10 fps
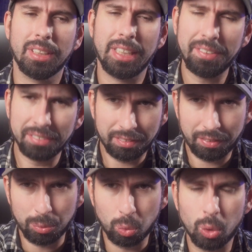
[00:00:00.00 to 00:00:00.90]
Even if
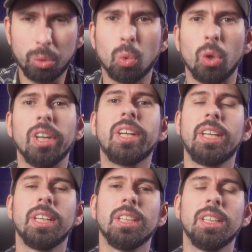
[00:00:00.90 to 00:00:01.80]
it would
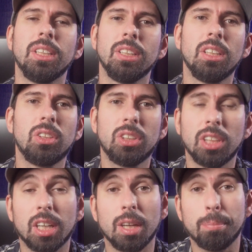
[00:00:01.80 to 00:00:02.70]
work to
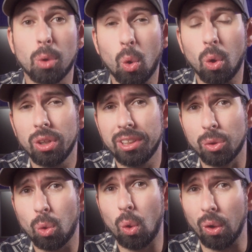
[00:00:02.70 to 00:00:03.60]
suck up all
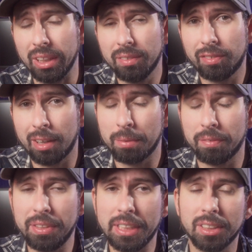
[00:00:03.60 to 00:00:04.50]
the oil from a
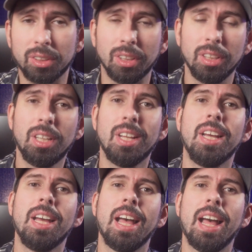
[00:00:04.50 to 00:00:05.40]
vehicle,
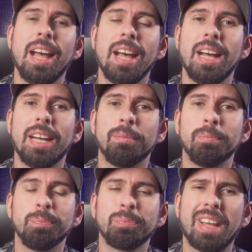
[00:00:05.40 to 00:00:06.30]

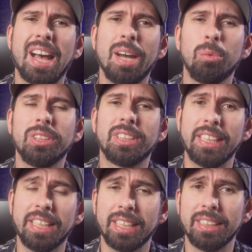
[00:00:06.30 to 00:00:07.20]
I would
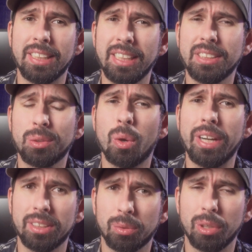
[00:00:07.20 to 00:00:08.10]
say that it takes
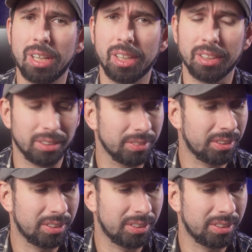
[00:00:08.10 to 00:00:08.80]
quite a lot of